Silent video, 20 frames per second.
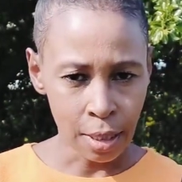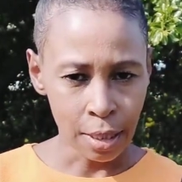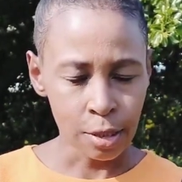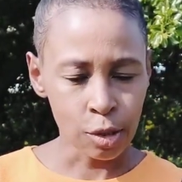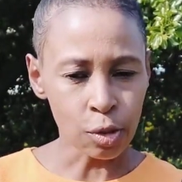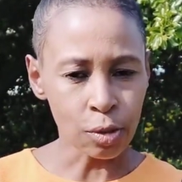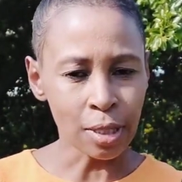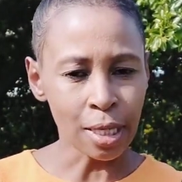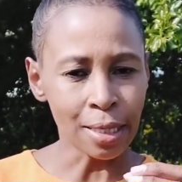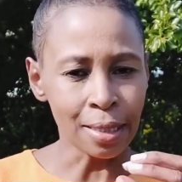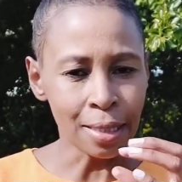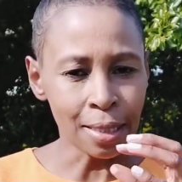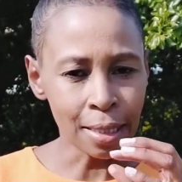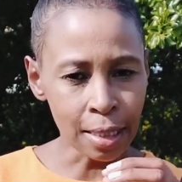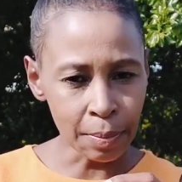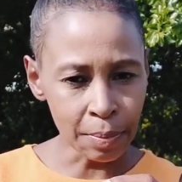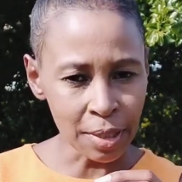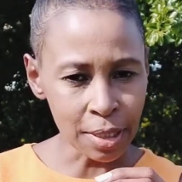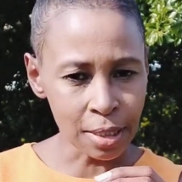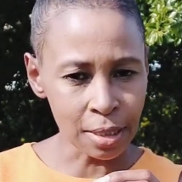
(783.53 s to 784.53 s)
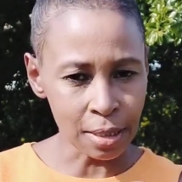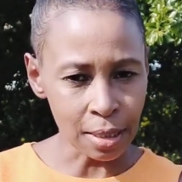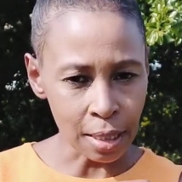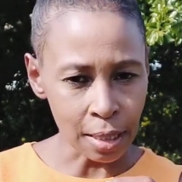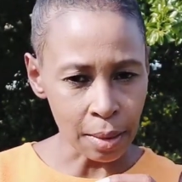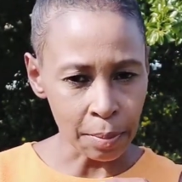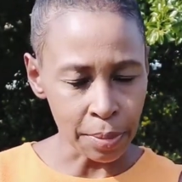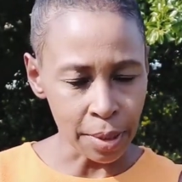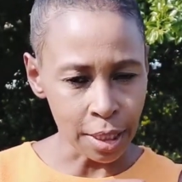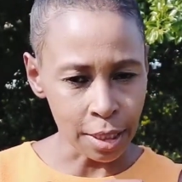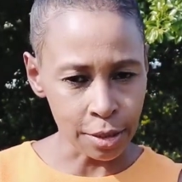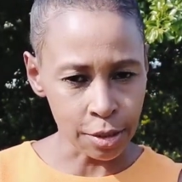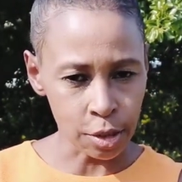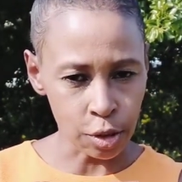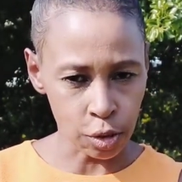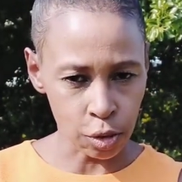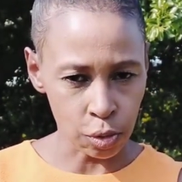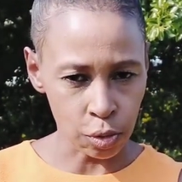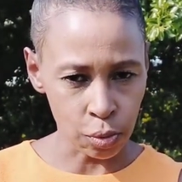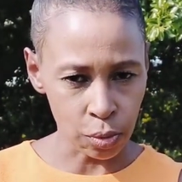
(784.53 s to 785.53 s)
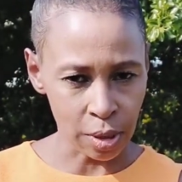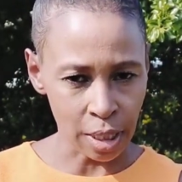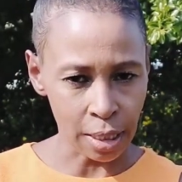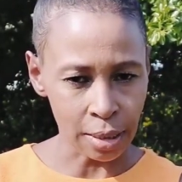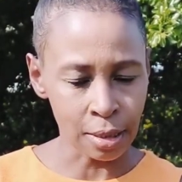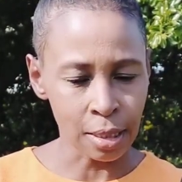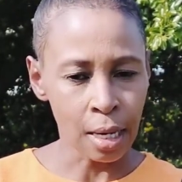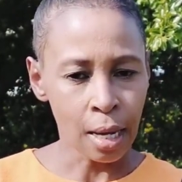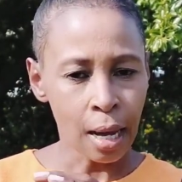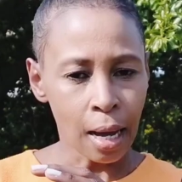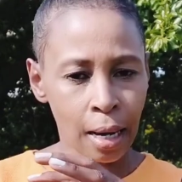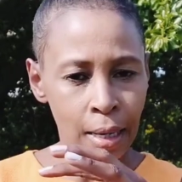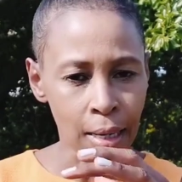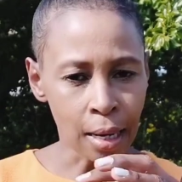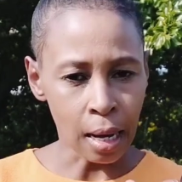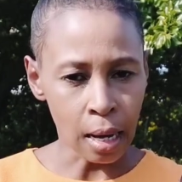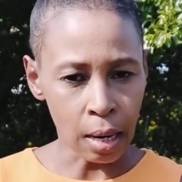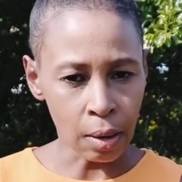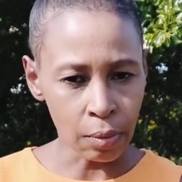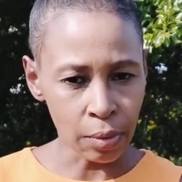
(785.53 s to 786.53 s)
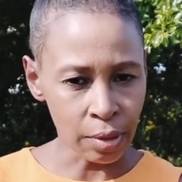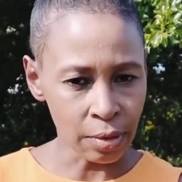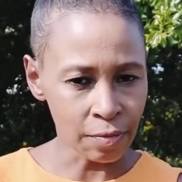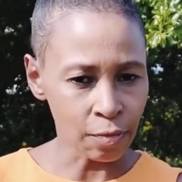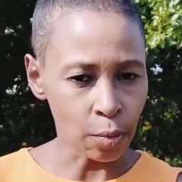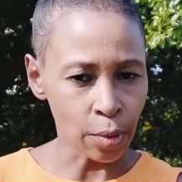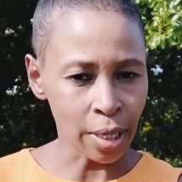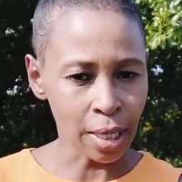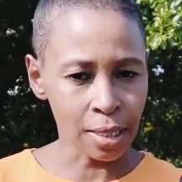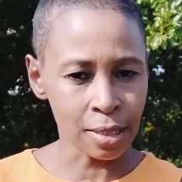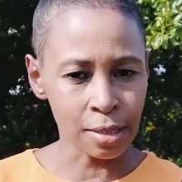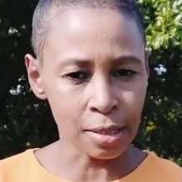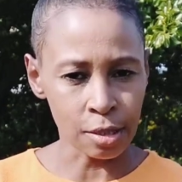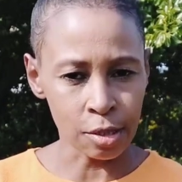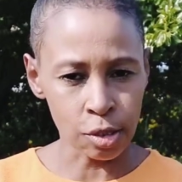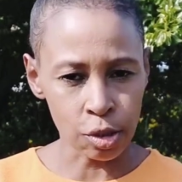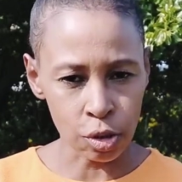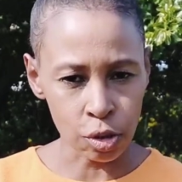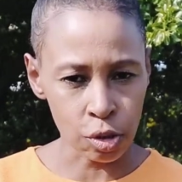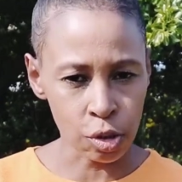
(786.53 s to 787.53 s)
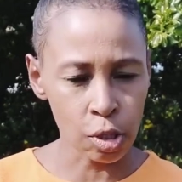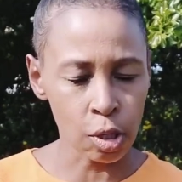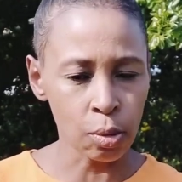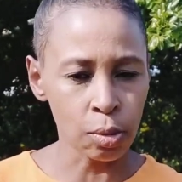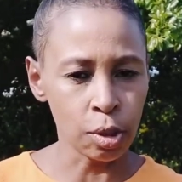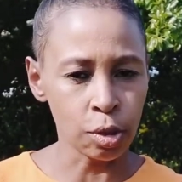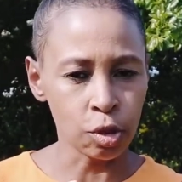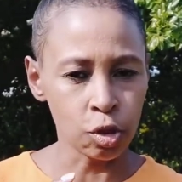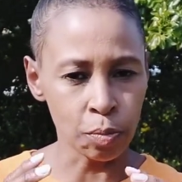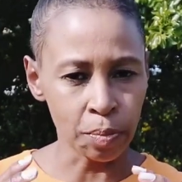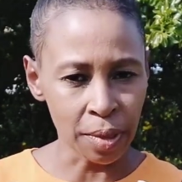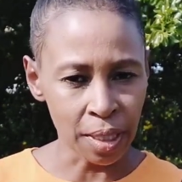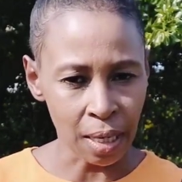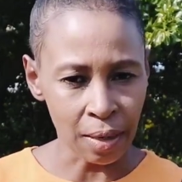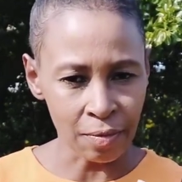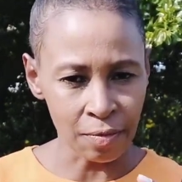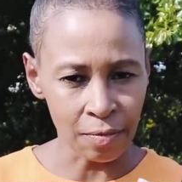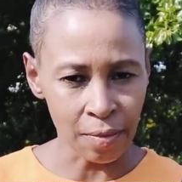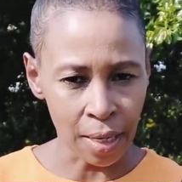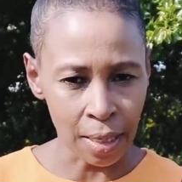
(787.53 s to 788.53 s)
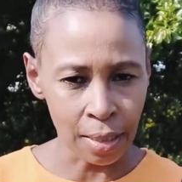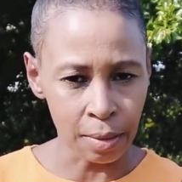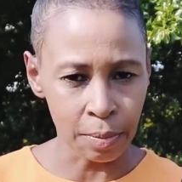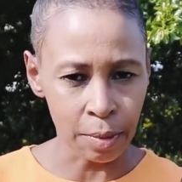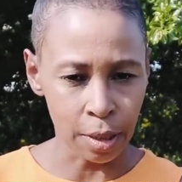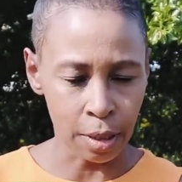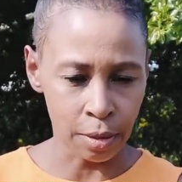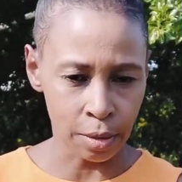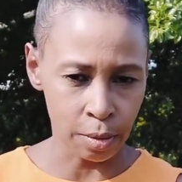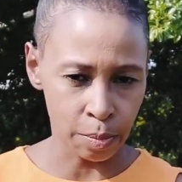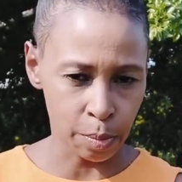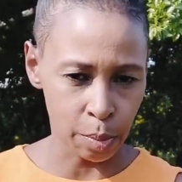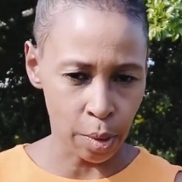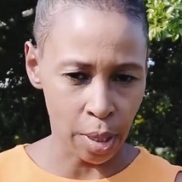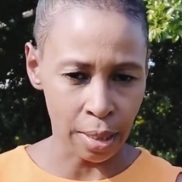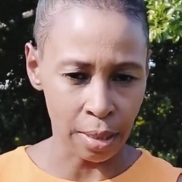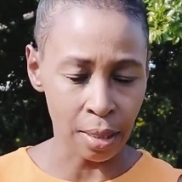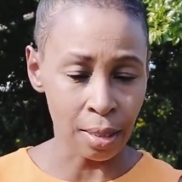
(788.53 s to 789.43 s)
So they inhibit that ability to do that, allowing for excess serotonin to be available in the brain.